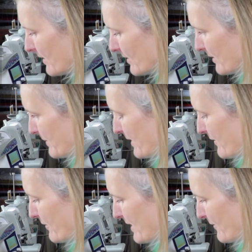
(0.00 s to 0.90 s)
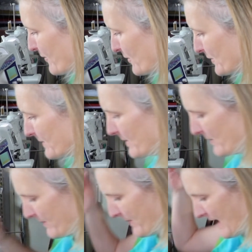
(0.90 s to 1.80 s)
good bit of reinforcement
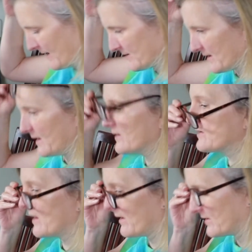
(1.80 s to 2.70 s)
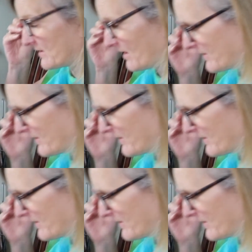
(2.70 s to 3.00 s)
with back stitch at the start